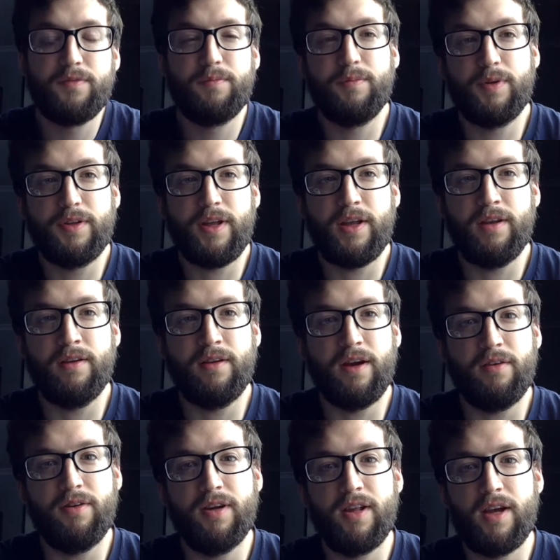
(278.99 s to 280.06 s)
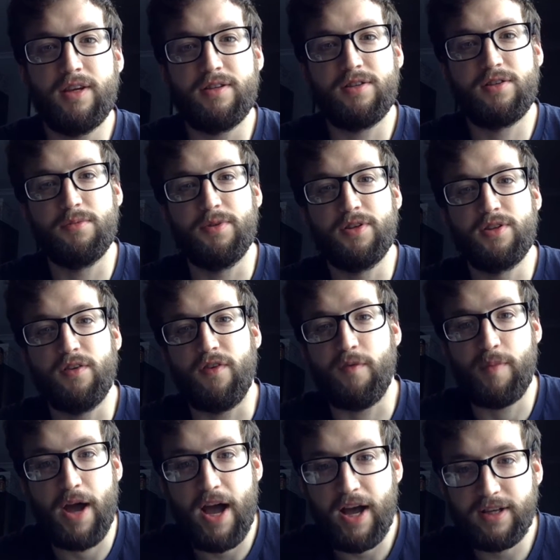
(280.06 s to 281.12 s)
but then I realised that some of the stuff I
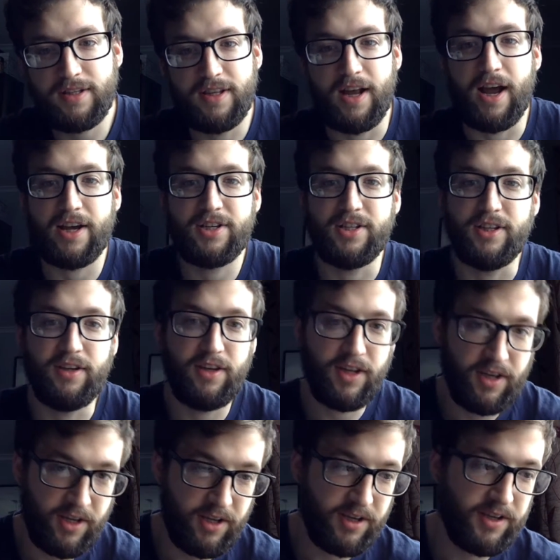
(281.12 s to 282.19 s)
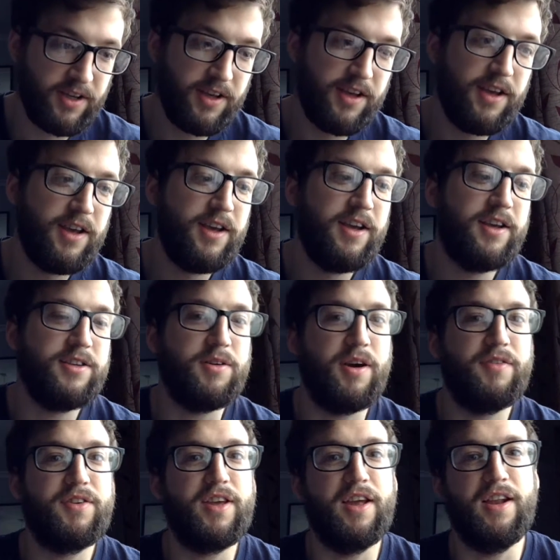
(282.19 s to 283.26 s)
packed that I actually need, so I
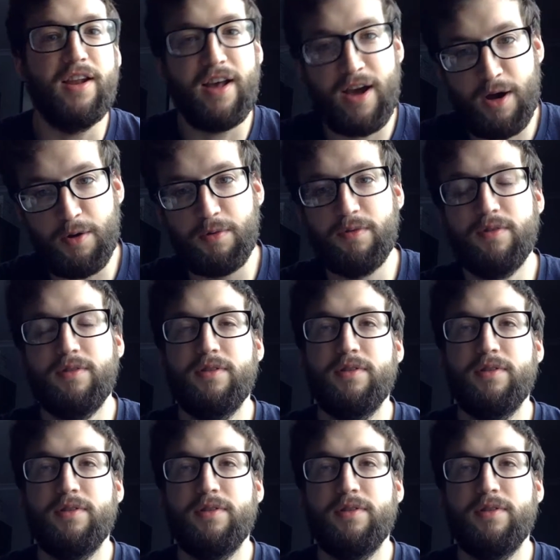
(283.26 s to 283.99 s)
have to get it out,